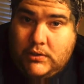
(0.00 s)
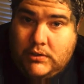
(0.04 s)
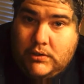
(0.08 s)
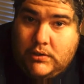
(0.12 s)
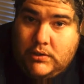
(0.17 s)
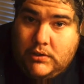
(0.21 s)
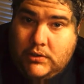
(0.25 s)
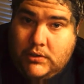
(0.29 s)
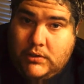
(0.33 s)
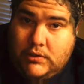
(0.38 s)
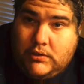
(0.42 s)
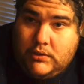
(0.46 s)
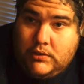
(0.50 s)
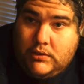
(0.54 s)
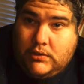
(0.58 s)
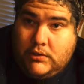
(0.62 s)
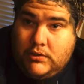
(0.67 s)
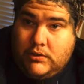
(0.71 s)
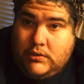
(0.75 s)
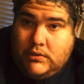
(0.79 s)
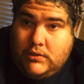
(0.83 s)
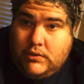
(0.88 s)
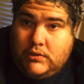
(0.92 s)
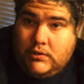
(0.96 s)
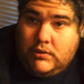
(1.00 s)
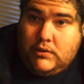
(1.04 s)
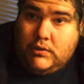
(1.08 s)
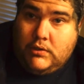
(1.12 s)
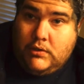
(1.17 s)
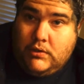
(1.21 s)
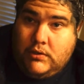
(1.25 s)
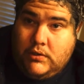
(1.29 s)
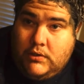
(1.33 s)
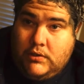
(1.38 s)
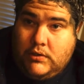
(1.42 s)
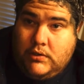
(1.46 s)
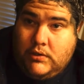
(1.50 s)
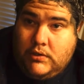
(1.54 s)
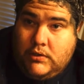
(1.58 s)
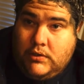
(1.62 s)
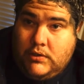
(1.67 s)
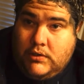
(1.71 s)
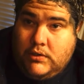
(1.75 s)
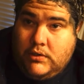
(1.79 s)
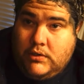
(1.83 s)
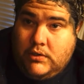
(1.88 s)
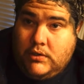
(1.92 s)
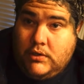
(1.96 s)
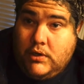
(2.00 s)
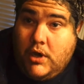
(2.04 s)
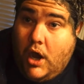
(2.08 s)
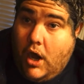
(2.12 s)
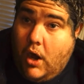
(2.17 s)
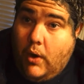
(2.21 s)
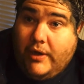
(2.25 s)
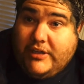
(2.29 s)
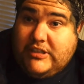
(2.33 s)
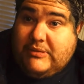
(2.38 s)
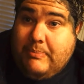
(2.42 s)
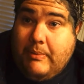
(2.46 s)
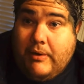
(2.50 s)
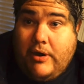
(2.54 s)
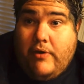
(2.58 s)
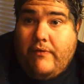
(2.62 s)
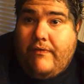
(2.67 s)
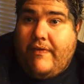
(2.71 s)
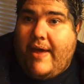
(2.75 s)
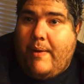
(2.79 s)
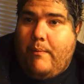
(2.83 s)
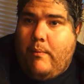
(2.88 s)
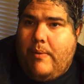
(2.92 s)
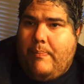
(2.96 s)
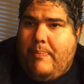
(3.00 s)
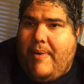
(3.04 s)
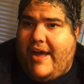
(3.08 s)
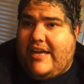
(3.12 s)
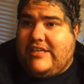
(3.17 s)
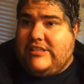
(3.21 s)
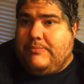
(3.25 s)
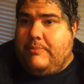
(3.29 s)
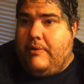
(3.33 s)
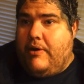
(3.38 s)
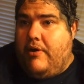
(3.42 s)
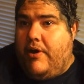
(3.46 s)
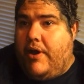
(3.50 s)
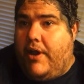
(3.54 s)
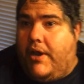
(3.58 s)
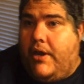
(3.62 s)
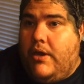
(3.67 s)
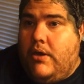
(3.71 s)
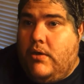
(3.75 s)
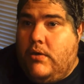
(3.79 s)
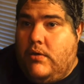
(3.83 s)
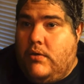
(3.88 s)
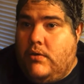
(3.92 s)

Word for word: You're fine as long as you don't start burning. Oh, it's burned. That We passed burning. Is it